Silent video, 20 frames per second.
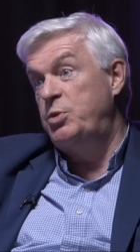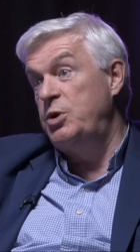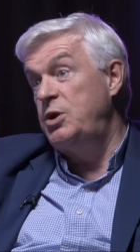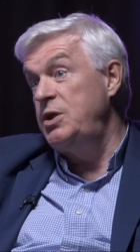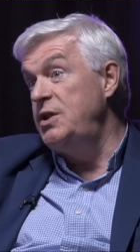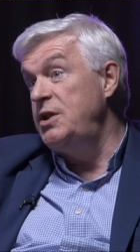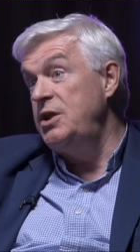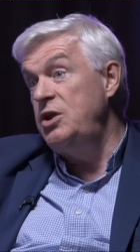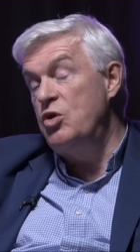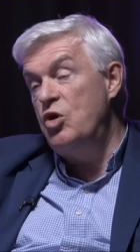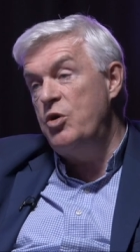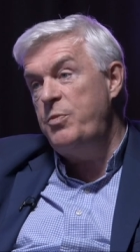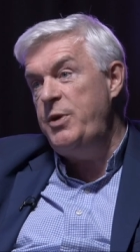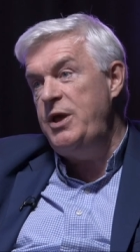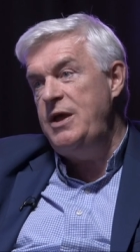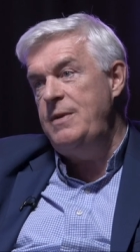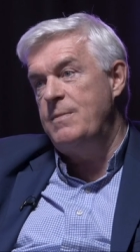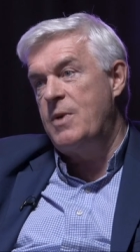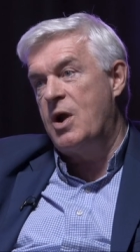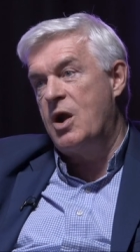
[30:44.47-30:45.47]
but in the
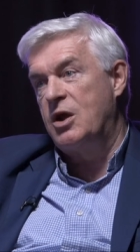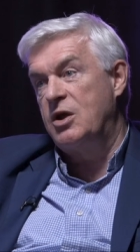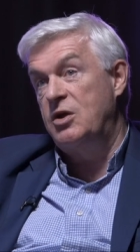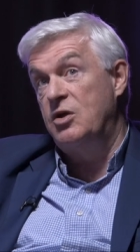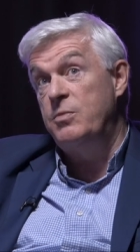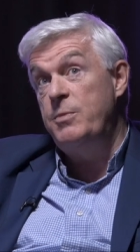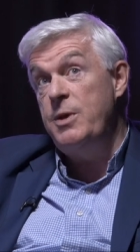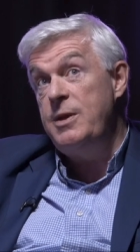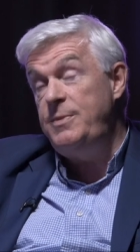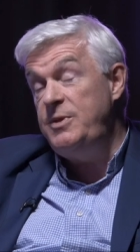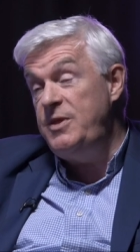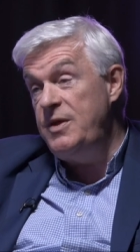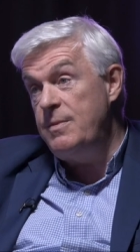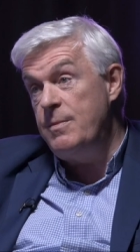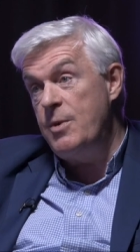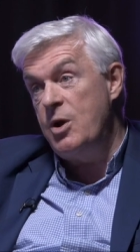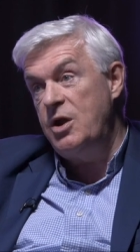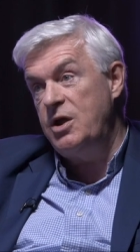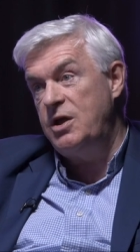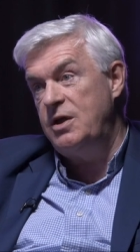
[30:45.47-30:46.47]
European market or maybe the
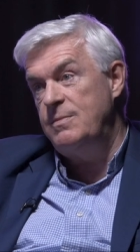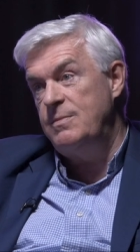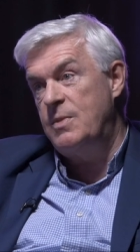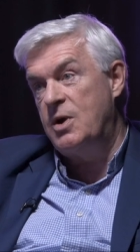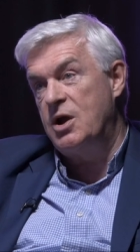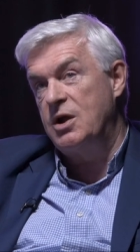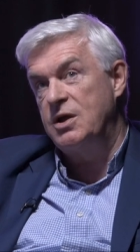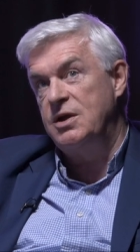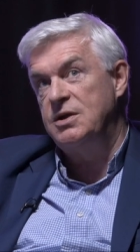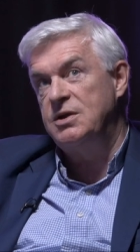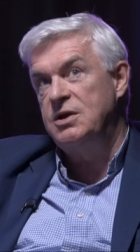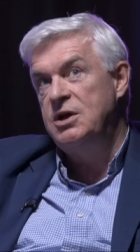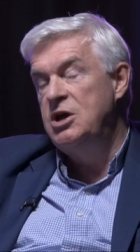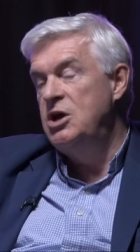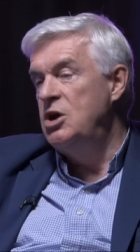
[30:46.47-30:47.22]
American market.